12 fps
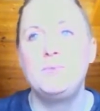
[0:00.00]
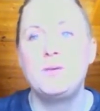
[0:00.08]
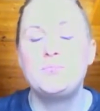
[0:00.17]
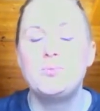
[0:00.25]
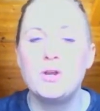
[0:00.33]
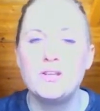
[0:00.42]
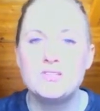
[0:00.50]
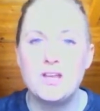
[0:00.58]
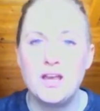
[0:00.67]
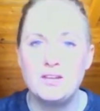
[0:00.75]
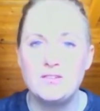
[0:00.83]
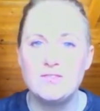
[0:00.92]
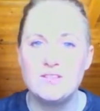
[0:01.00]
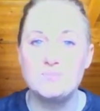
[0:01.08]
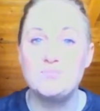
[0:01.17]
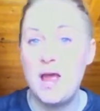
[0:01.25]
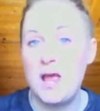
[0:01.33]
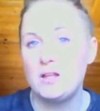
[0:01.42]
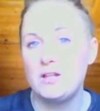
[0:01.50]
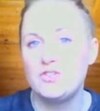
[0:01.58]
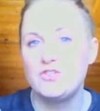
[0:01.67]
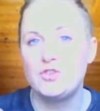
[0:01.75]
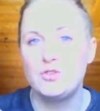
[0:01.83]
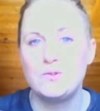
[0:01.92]
It brings kind of this
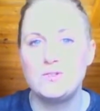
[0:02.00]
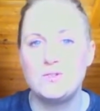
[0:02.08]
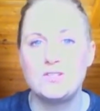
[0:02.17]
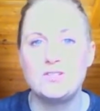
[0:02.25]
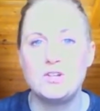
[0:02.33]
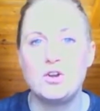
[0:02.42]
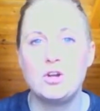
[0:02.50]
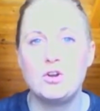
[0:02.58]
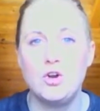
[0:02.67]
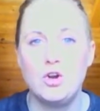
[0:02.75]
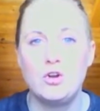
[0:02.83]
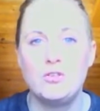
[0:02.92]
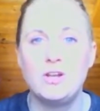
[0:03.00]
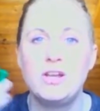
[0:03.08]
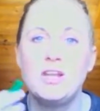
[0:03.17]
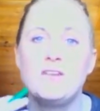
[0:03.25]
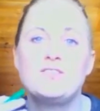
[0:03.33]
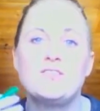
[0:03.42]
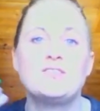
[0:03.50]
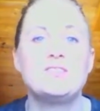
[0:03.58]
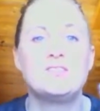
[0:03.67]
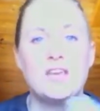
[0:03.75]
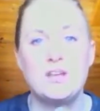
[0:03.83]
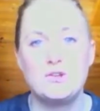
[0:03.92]
balance to those of us here on Earth, and it gives us
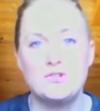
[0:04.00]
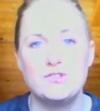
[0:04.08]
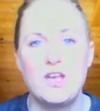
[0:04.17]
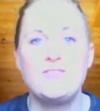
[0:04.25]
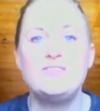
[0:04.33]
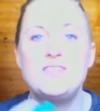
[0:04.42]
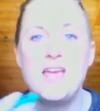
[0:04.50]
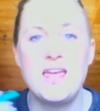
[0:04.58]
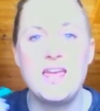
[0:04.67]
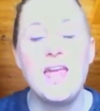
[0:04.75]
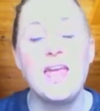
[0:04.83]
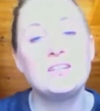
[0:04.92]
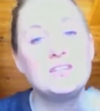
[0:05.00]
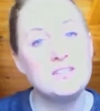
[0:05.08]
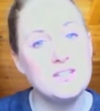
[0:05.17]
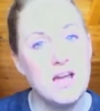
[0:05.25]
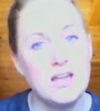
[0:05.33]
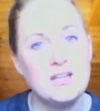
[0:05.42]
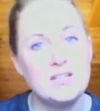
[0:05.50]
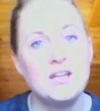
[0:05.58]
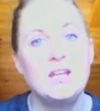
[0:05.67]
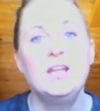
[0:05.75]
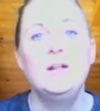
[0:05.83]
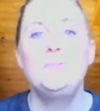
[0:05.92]
the cycles of day and night.
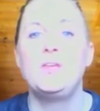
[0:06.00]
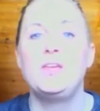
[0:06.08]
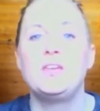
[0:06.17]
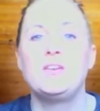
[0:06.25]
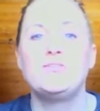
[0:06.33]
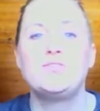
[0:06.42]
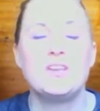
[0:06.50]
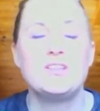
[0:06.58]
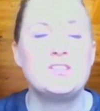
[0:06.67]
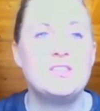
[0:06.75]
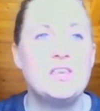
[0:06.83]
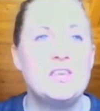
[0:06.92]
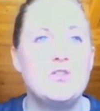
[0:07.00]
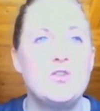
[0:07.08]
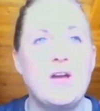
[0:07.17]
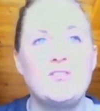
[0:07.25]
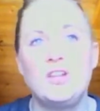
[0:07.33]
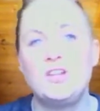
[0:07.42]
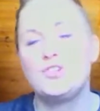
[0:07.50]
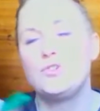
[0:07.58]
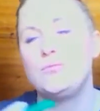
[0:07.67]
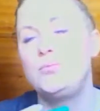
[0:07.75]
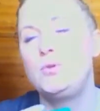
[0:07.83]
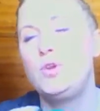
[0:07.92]
It gives us the
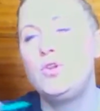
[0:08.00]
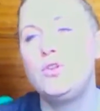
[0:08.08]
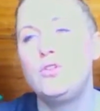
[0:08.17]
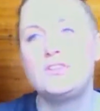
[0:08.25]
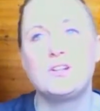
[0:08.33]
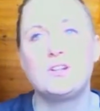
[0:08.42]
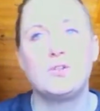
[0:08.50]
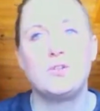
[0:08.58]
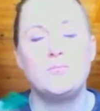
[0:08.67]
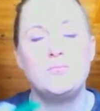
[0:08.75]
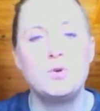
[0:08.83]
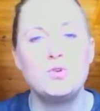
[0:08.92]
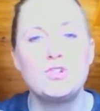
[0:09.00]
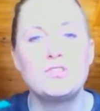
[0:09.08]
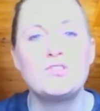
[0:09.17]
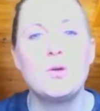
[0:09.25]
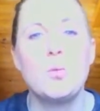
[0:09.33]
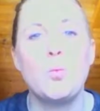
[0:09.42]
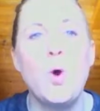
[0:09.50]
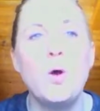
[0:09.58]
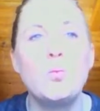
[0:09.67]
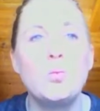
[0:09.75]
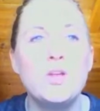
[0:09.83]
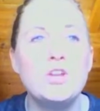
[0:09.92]
gravitational pull, the cyclical motions, the
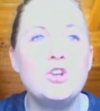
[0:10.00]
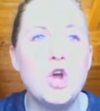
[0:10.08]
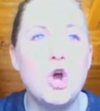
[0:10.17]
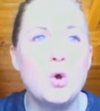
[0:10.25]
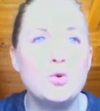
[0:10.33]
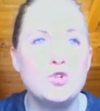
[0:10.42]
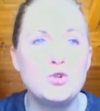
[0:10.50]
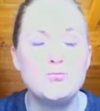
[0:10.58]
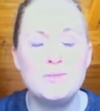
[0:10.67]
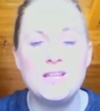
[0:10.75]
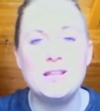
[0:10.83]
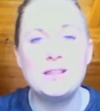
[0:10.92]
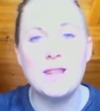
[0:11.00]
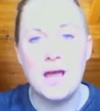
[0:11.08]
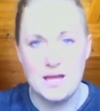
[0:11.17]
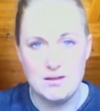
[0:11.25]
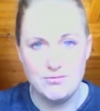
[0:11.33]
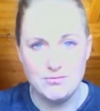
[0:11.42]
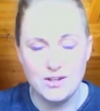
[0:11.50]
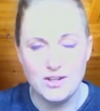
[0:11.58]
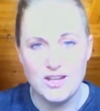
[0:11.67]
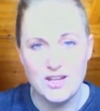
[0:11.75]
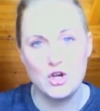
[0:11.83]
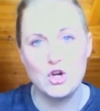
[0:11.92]
what we know to be life
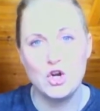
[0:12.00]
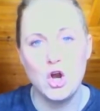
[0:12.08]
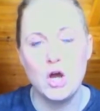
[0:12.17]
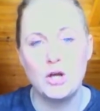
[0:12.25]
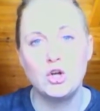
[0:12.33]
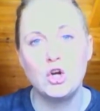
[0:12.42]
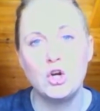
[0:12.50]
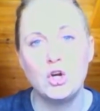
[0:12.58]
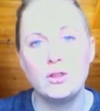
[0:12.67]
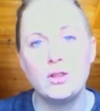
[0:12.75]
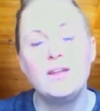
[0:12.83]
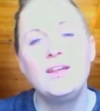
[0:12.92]
here on Earth